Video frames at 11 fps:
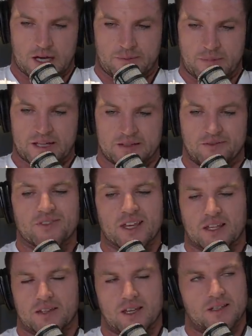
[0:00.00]
massive
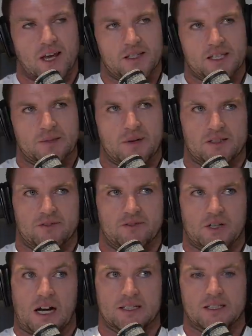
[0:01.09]
thing these days, especially
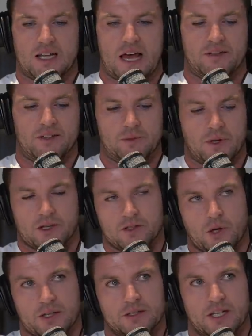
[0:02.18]
for us as athletes being
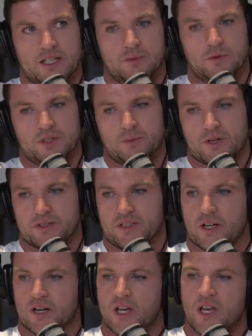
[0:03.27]
so accessible, especially
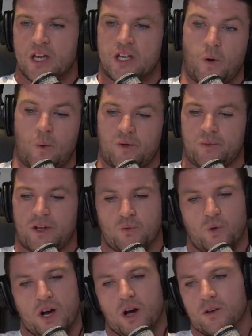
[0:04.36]
like, you know, when we play
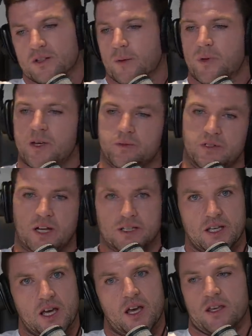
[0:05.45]
well, it's like people are like,
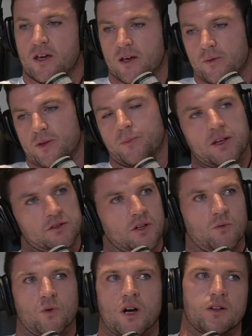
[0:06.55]
yeah, you play so
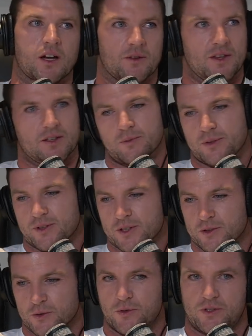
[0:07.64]
well. Like, and then you
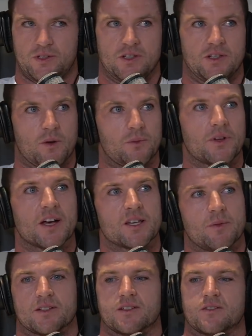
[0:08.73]
lose and you don't play your
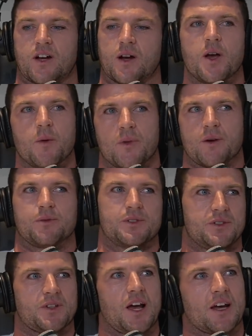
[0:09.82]
best. It's like people just
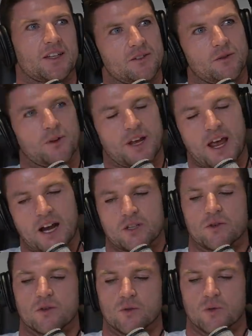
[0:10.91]
attack you. How do
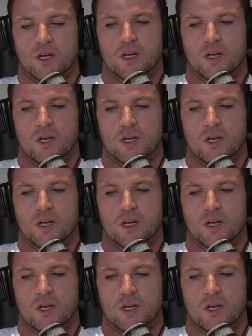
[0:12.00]
you